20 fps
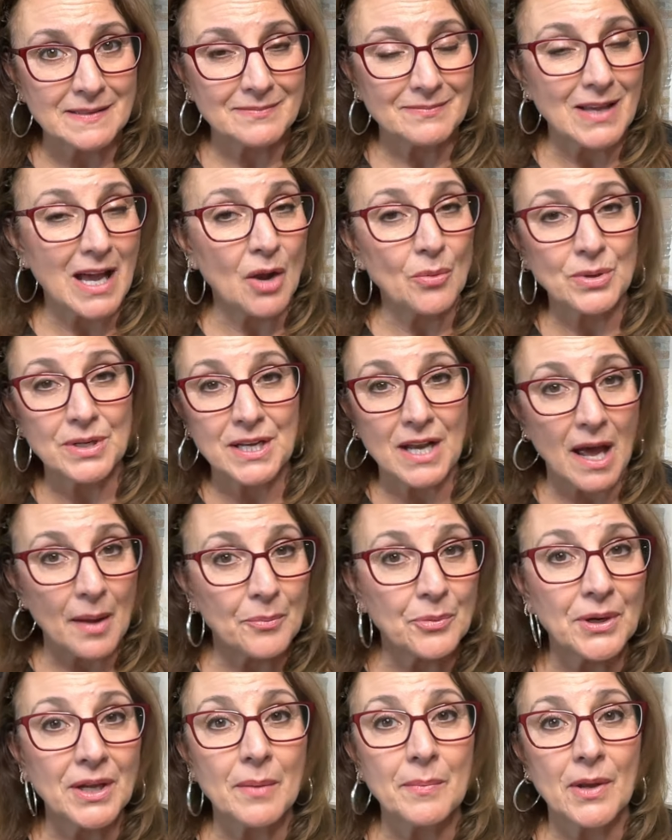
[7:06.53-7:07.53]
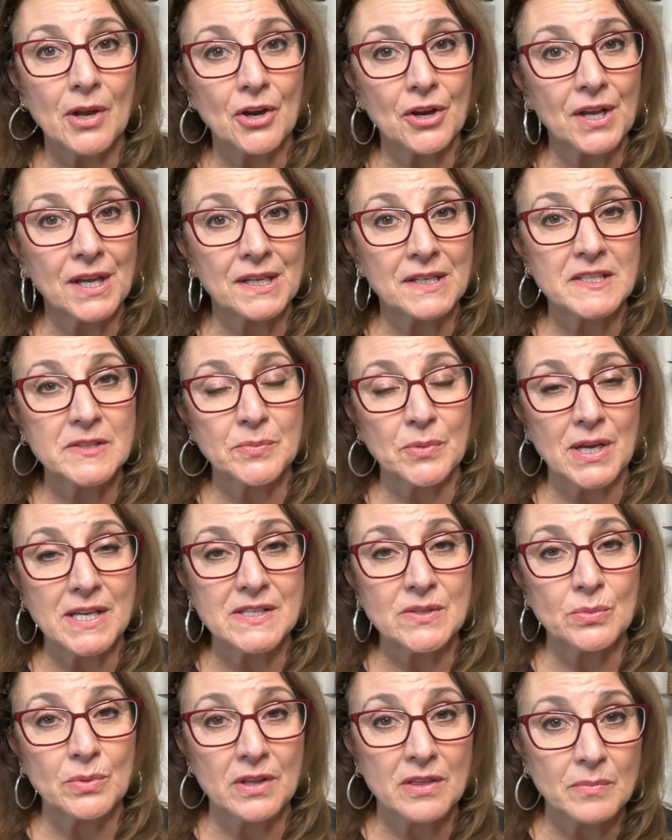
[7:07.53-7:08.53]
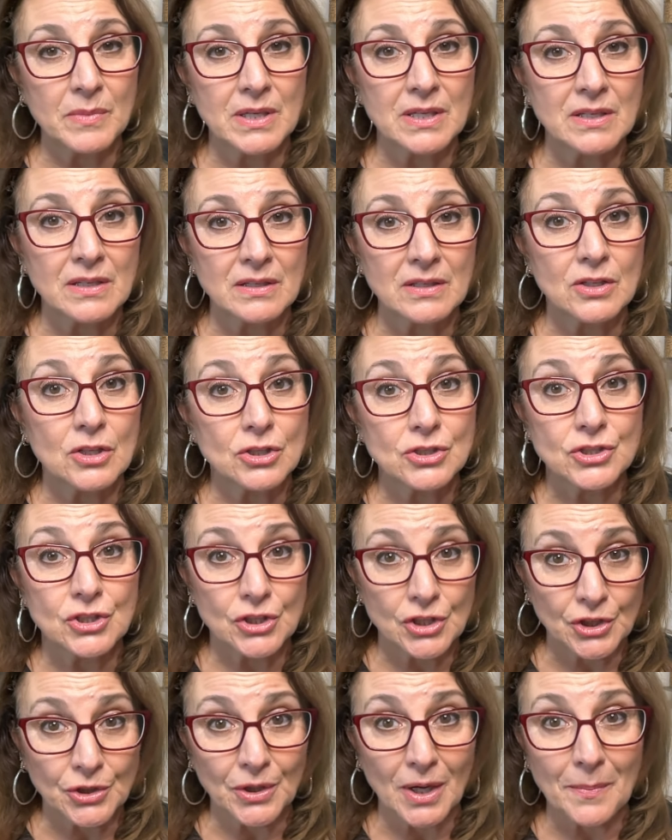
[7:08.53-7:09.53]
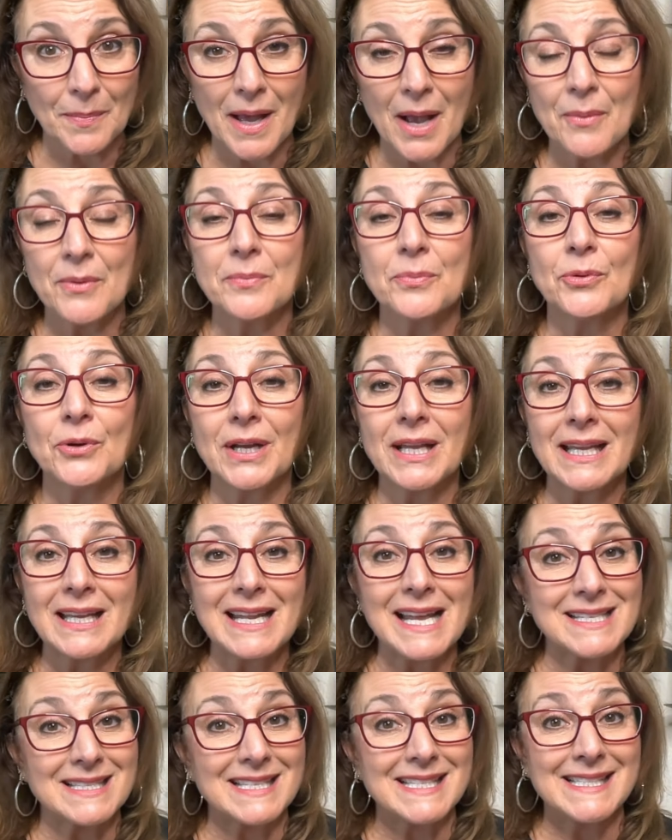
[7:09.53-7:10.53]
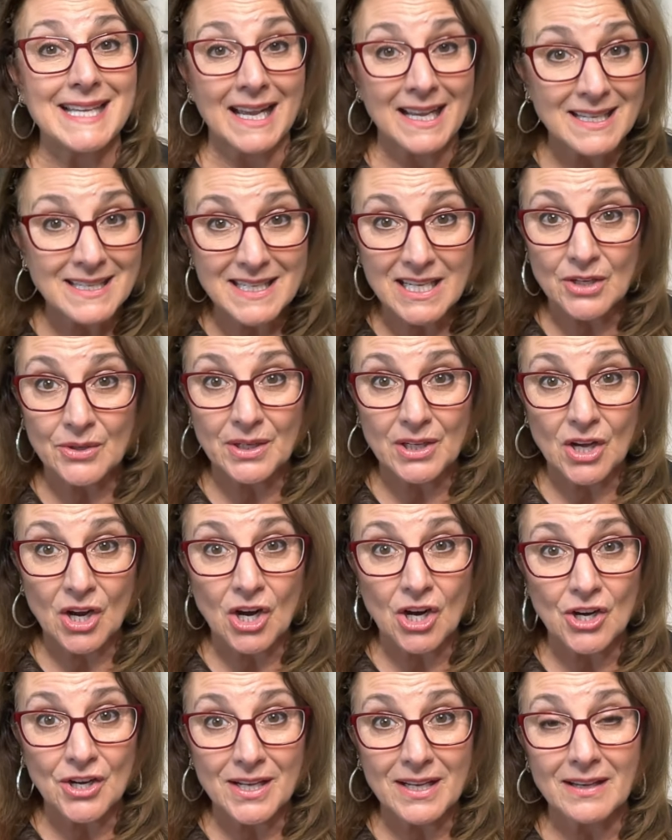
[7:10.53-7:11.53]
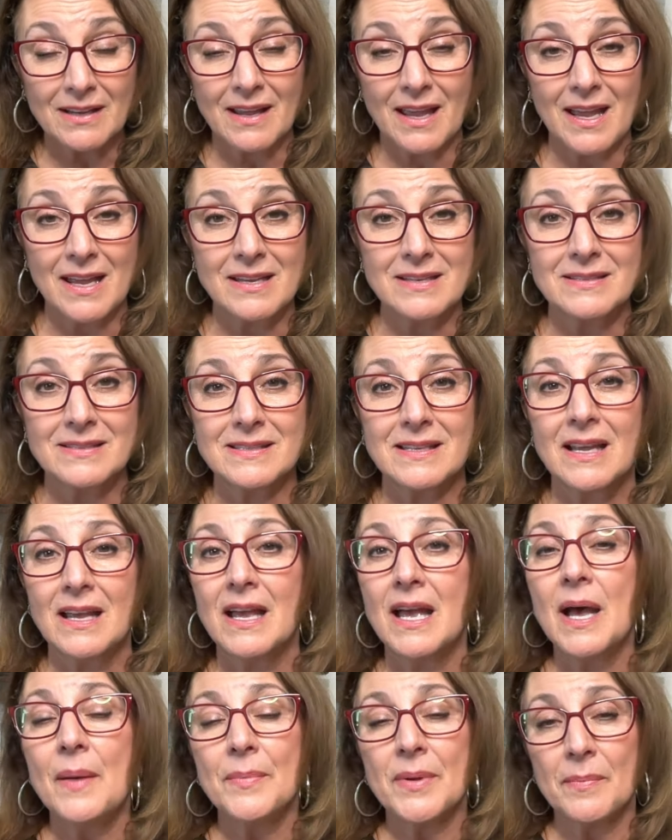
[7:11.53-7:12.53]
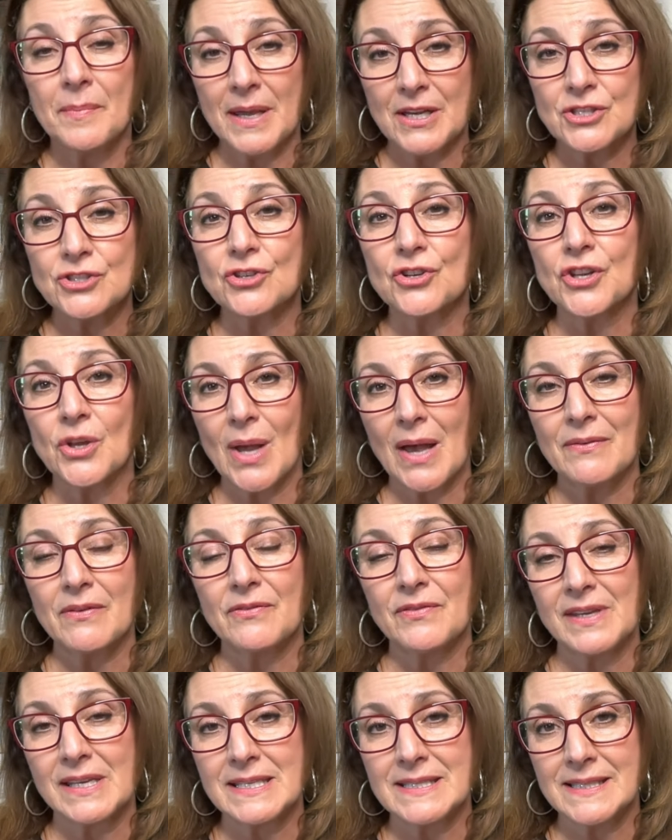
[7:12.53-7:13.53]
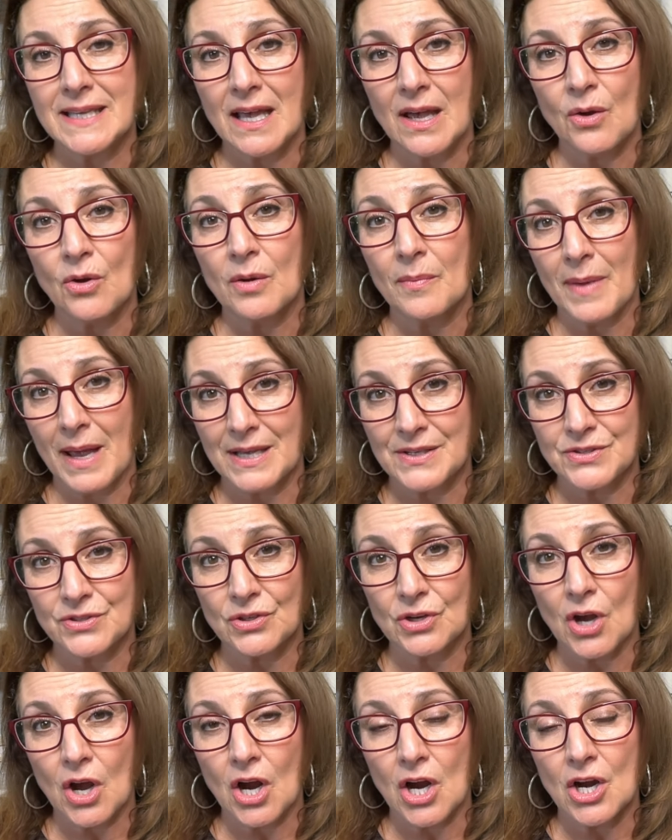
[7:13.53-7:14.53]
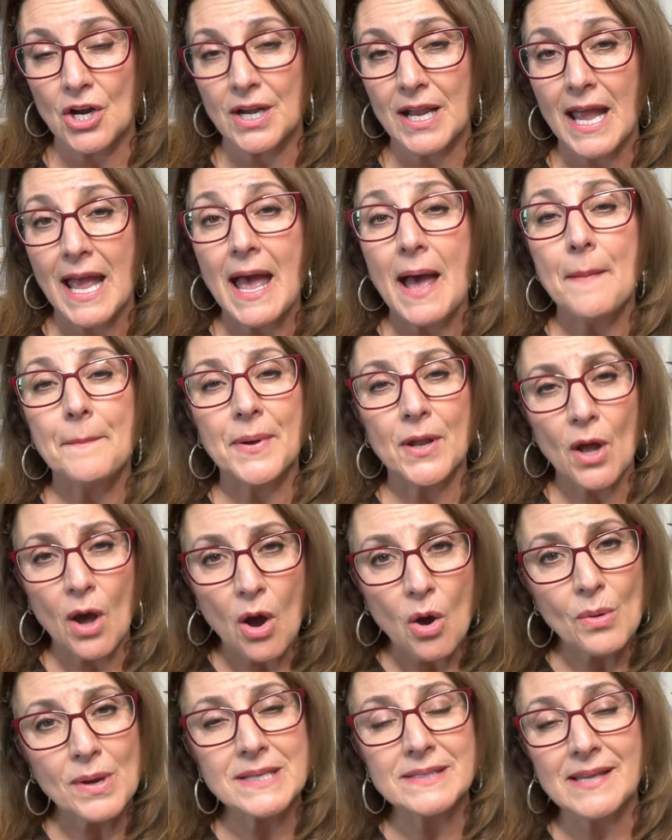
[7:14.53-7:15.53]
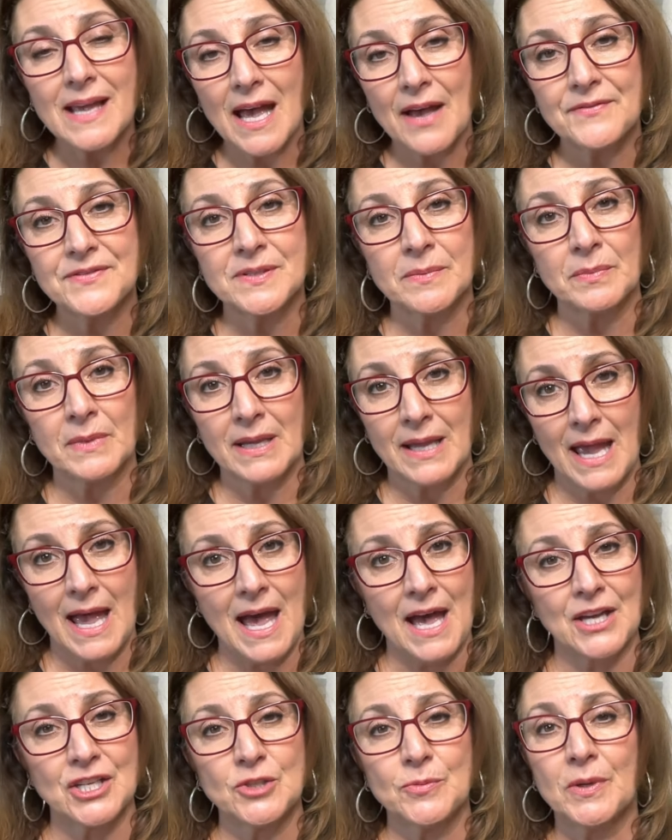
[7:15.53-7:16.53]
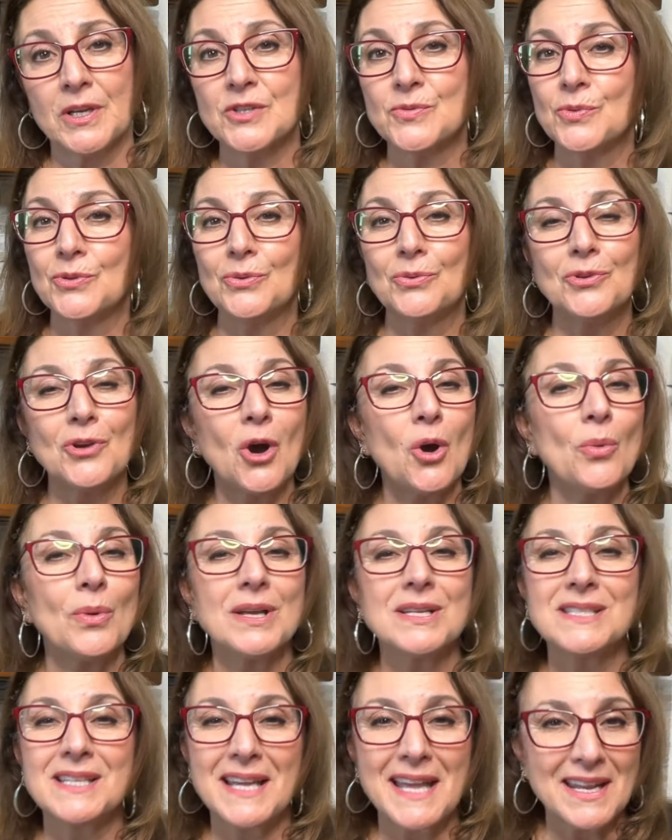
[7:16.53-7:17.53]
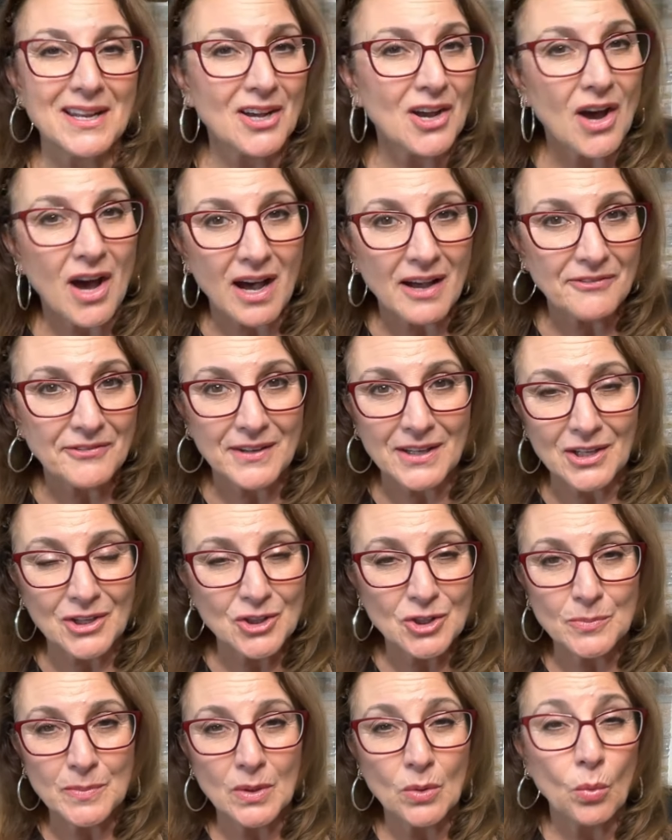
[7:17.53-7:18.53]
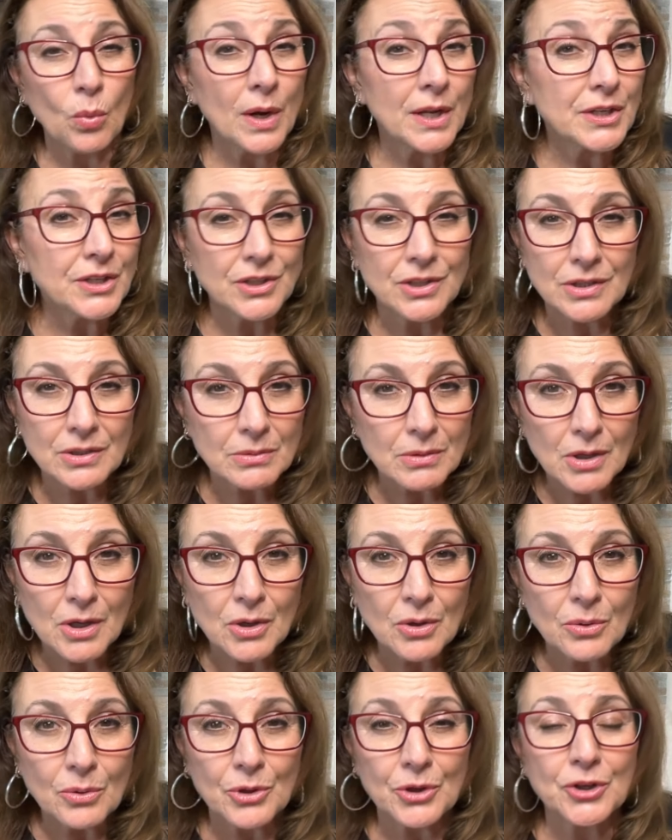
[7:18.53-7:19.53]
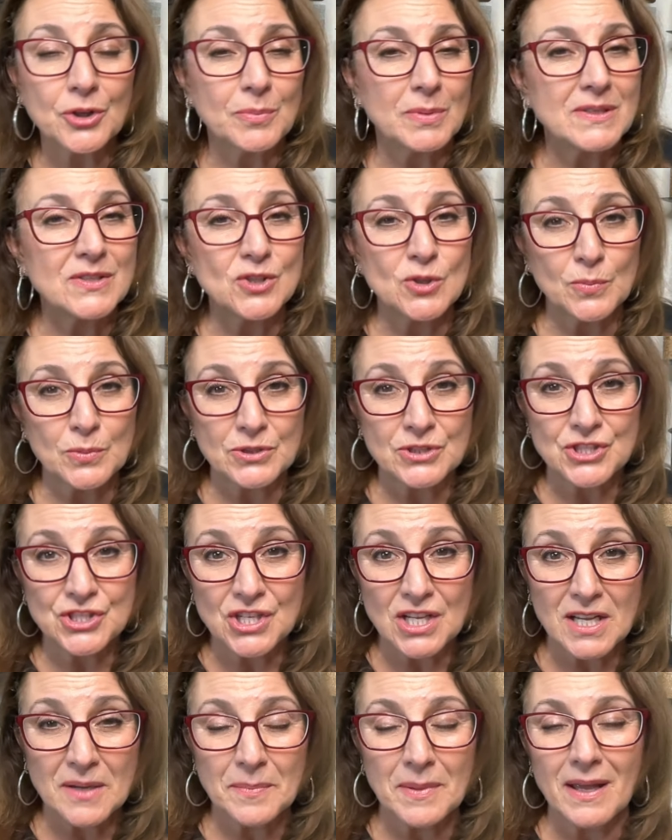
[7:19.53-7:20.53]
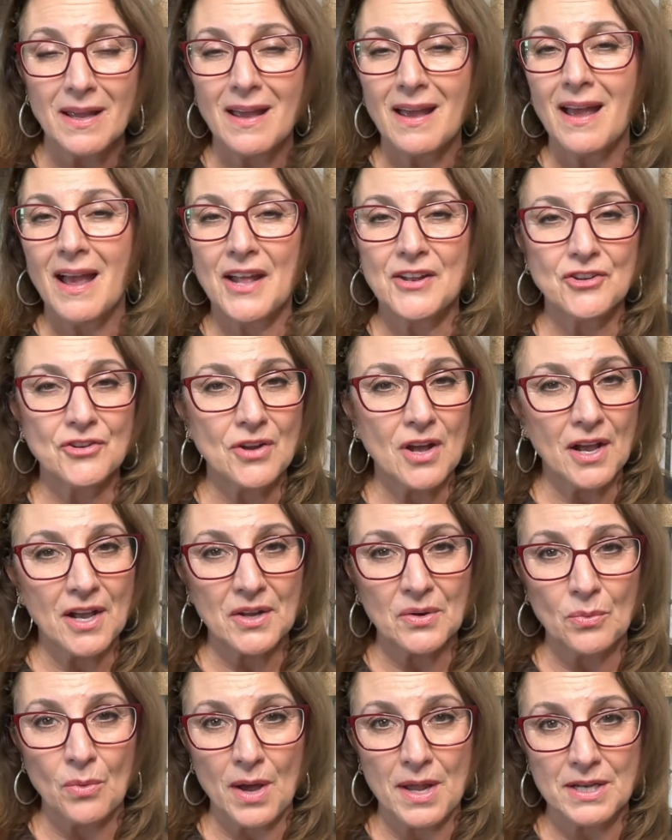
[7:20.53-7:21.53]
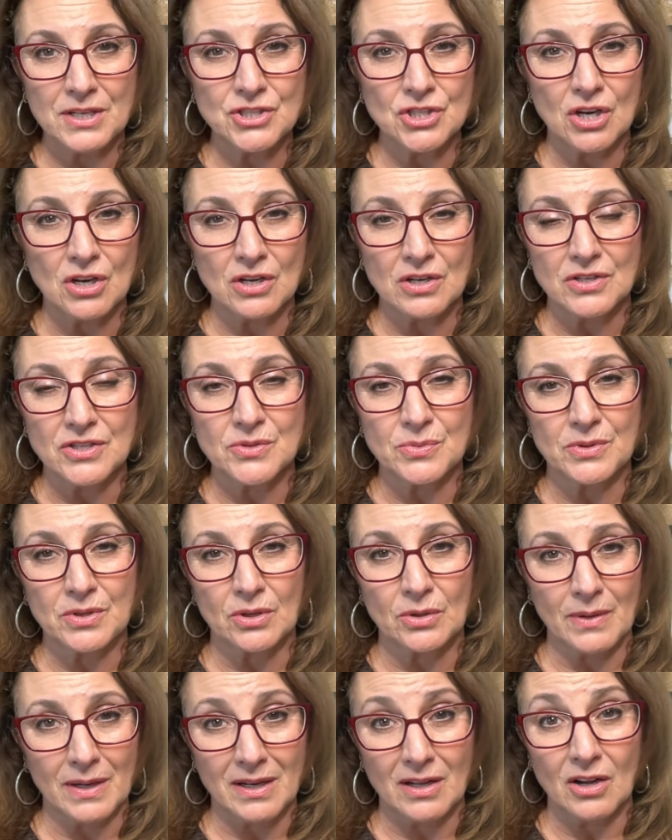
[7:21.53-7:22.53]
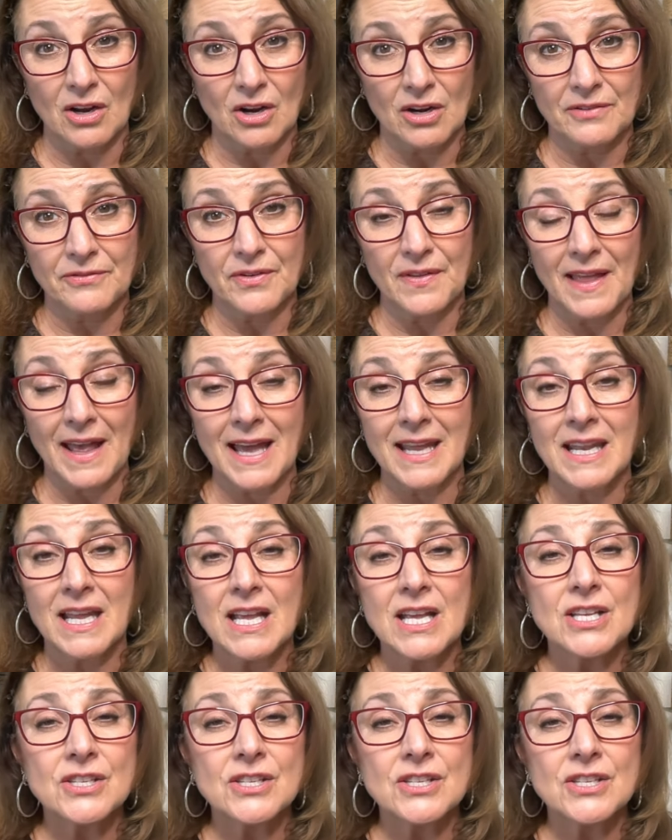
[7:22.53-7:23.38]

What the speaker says: I would not bring American Express with me to Europe. I would bring it as a secondary card in case, but make sure you have a Visa or a MasterCard, but always have some cash, because when you go in to get a coffee, it could be €1 or it could be super cheap, and you're not going to want to charge with a credit card for that.